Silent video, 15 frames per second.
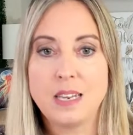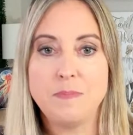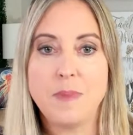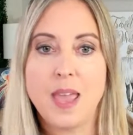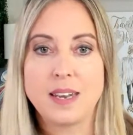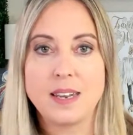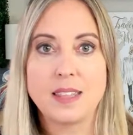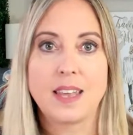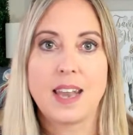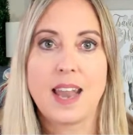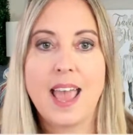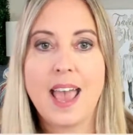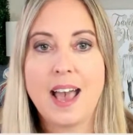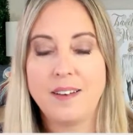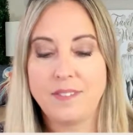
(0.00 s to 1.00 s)
lead magnet that
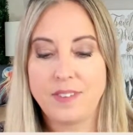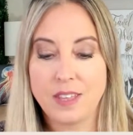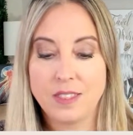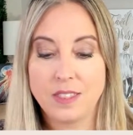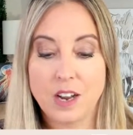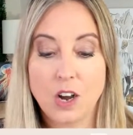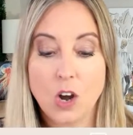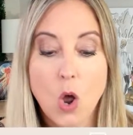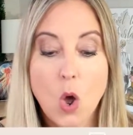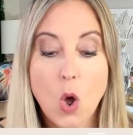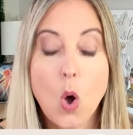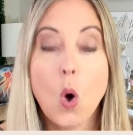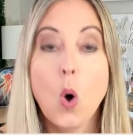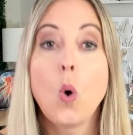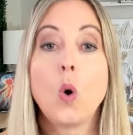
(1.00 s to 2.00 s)
I have in there.
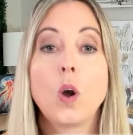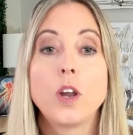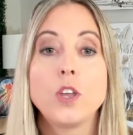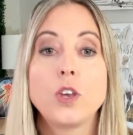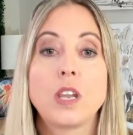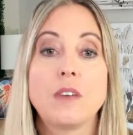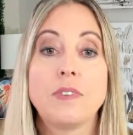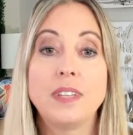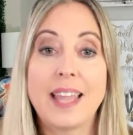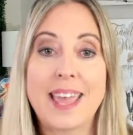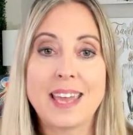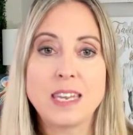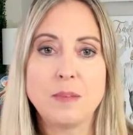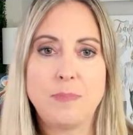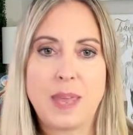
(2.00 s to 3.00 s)
Or you could have a
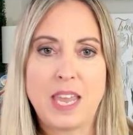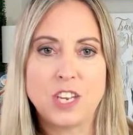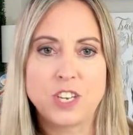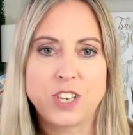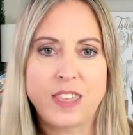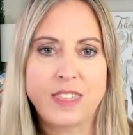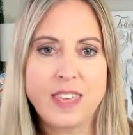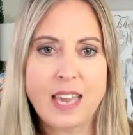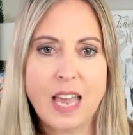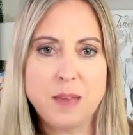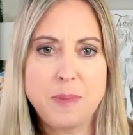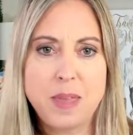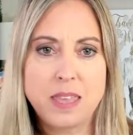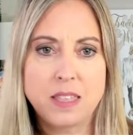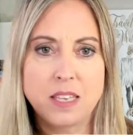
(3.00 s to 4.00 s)
landing page. And I think
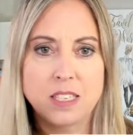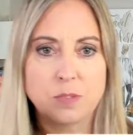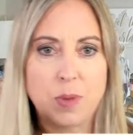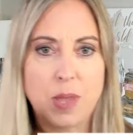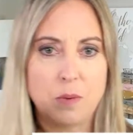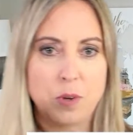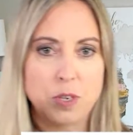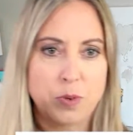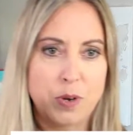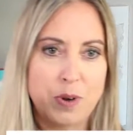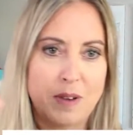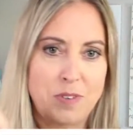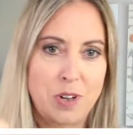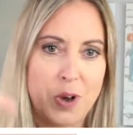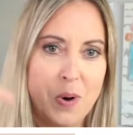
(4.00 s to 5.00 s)
I made this, wait, which way do
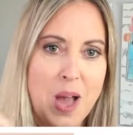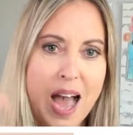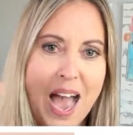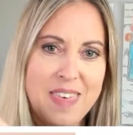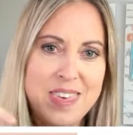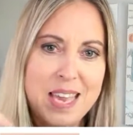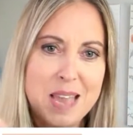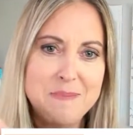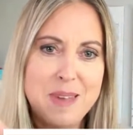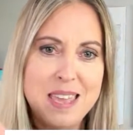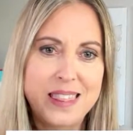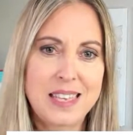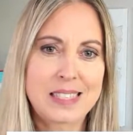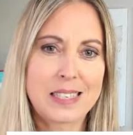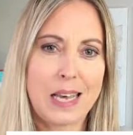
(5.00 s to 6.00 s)
I have to go? I think I
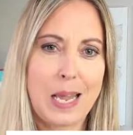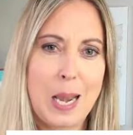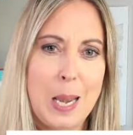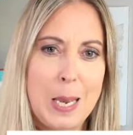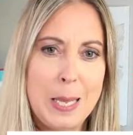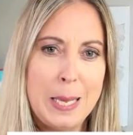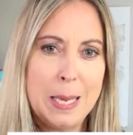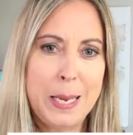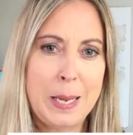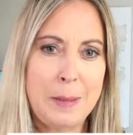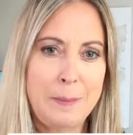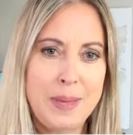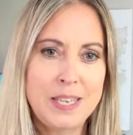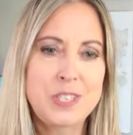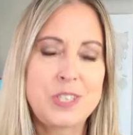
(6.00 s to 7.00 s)
made this a little
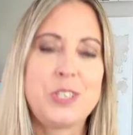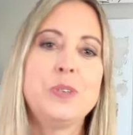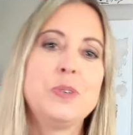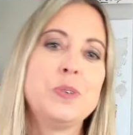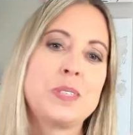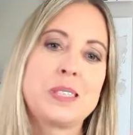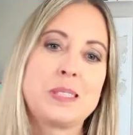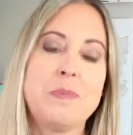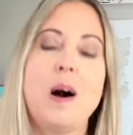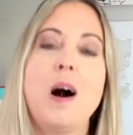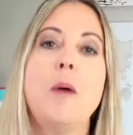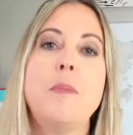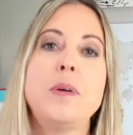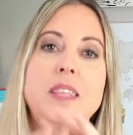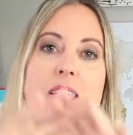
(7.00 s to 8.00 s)
bit too
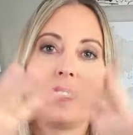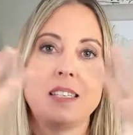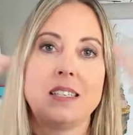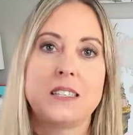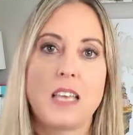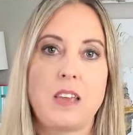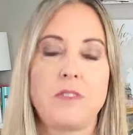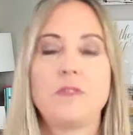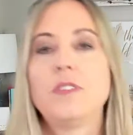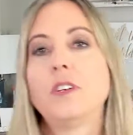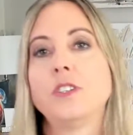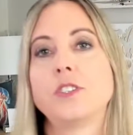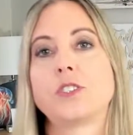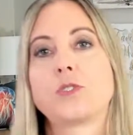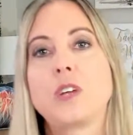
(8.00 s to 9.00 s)
small, but this is a
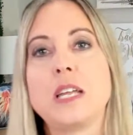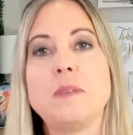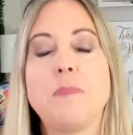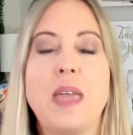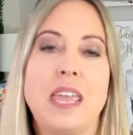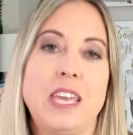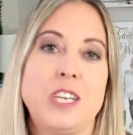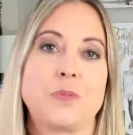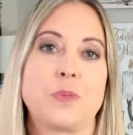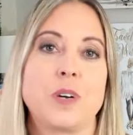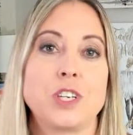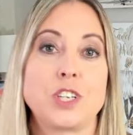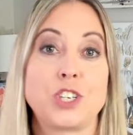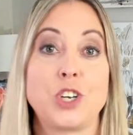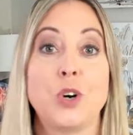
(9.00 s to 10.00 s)
full screen page
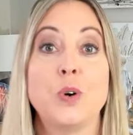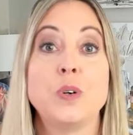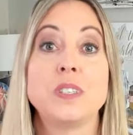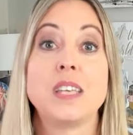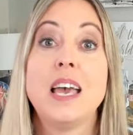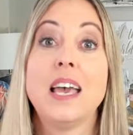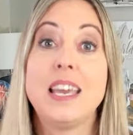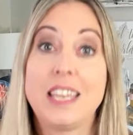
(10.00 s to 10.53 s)
where it shows,